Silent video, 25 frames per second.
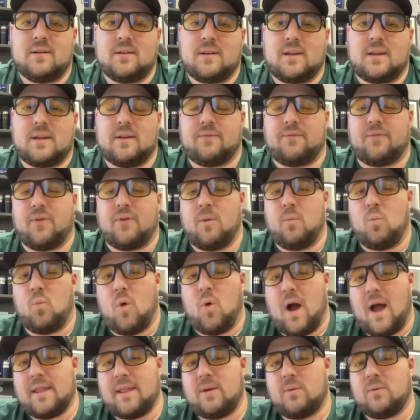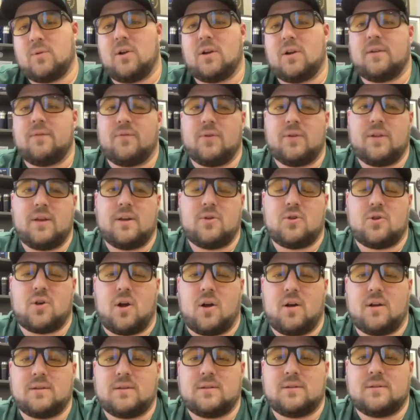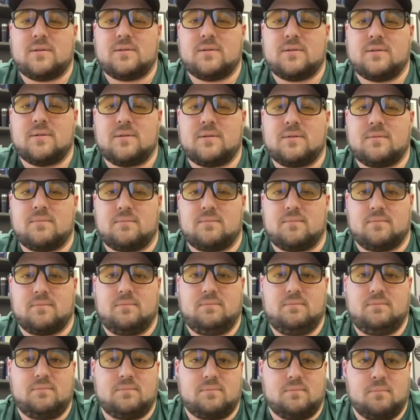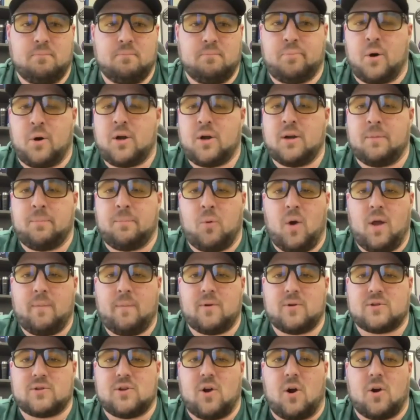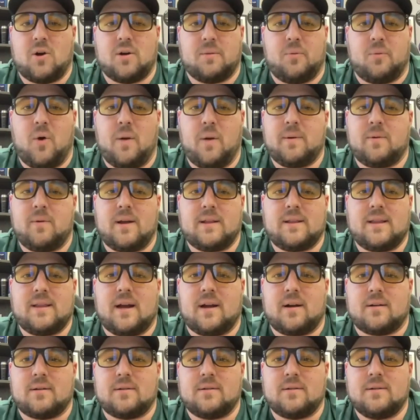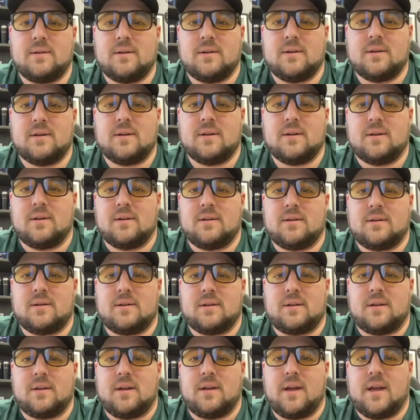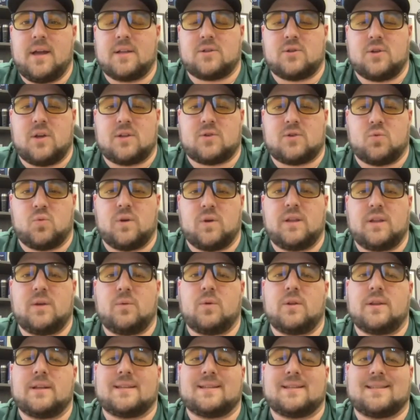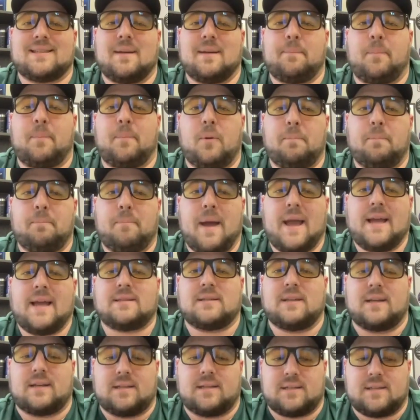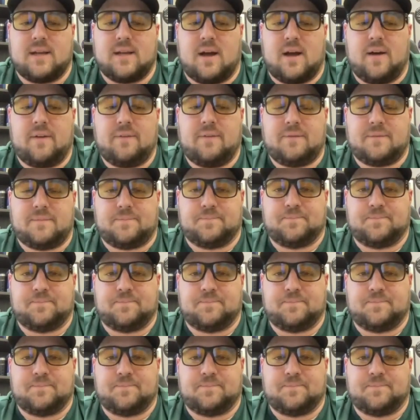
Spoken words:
confirm why they were looking for the insurance, book an appointment or start an appointment right there. It's really, really simple, basic stuff,